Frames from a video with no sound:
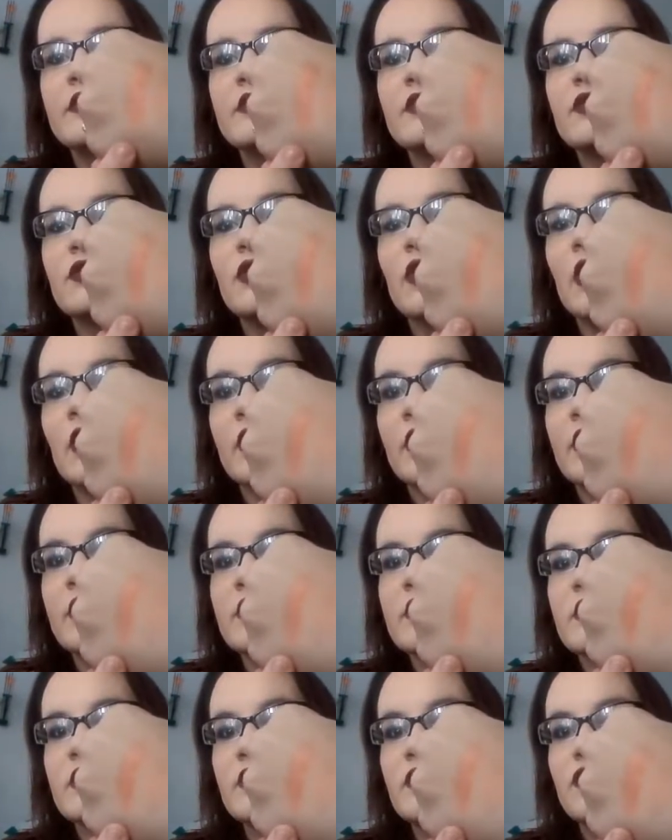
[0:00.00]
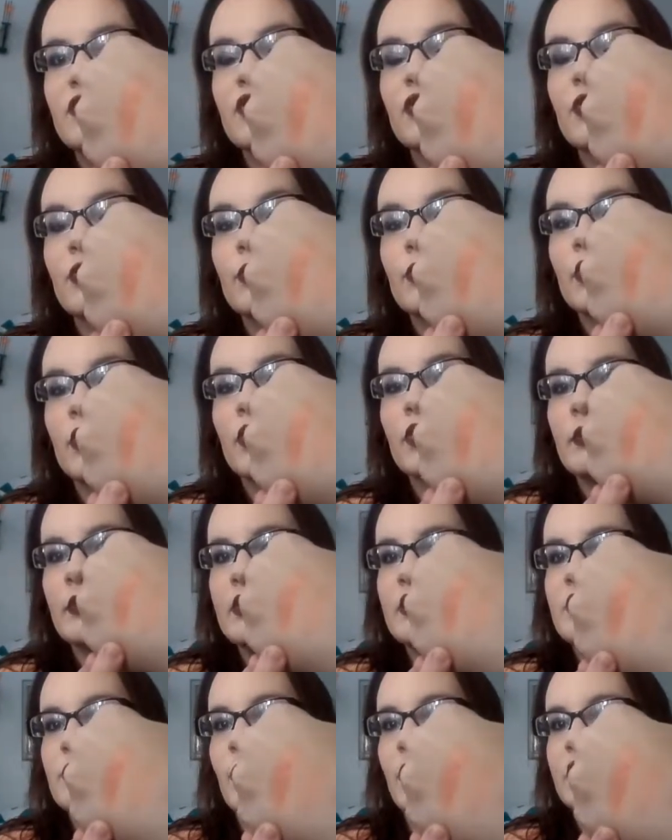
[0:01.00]
is two. This is two to
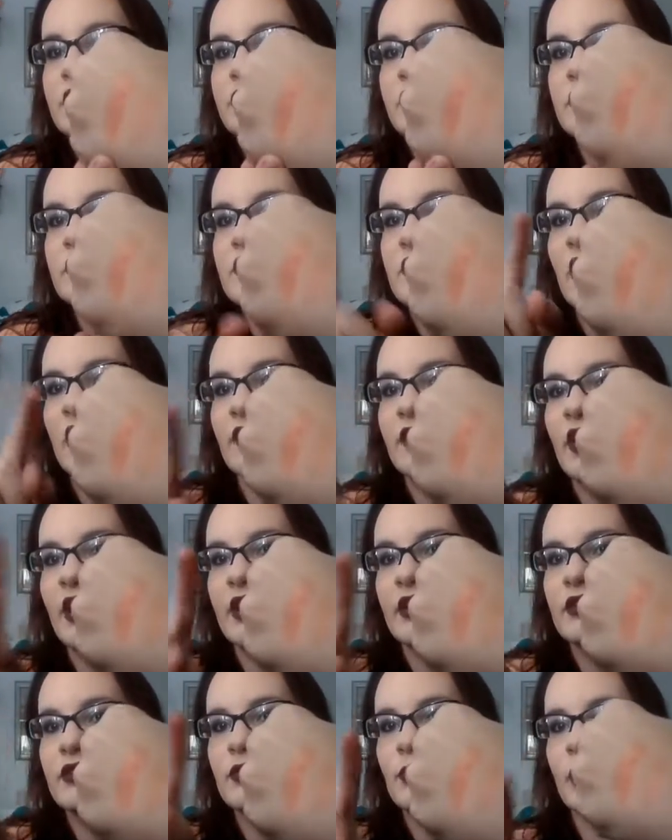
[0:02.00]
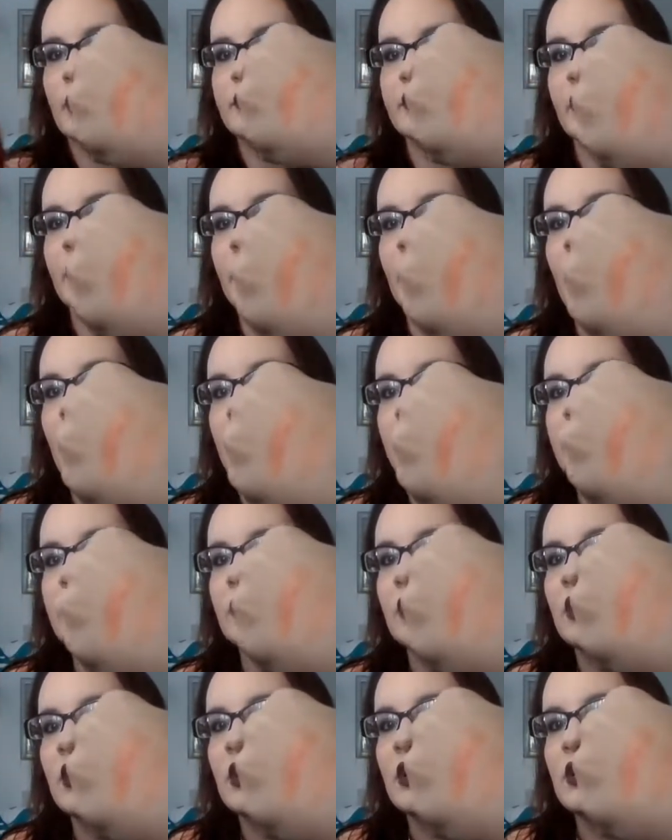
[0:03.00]
three swatches of like swatching around.
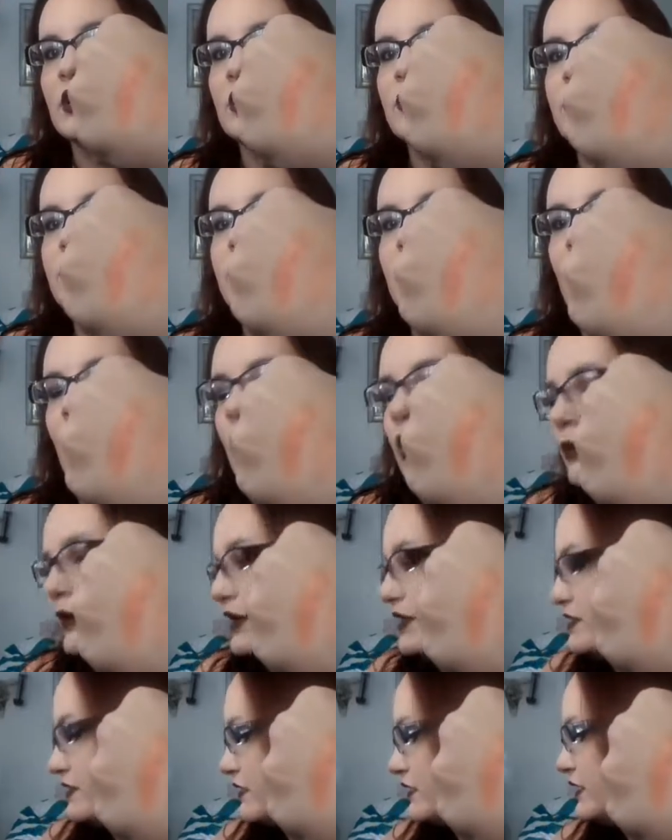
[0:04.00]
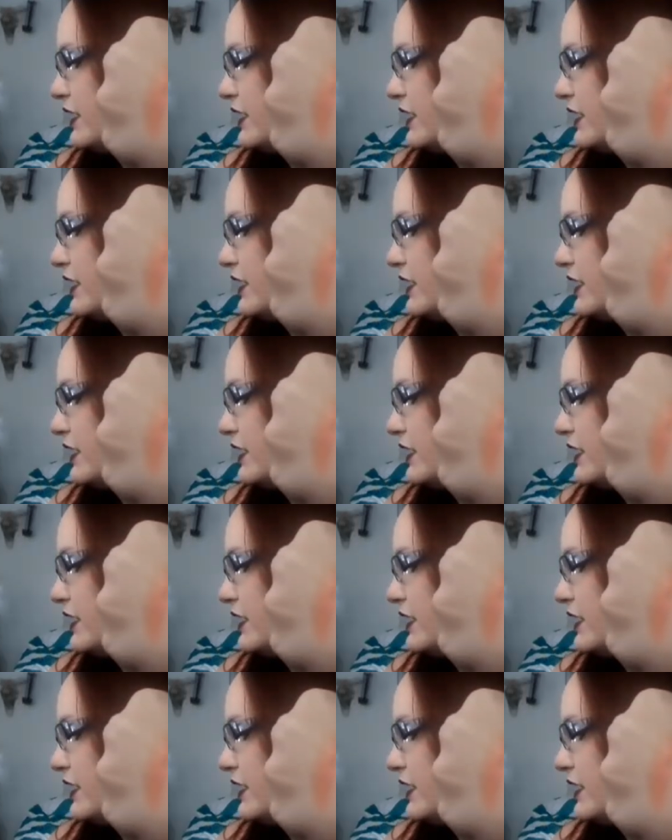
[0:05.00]
So it's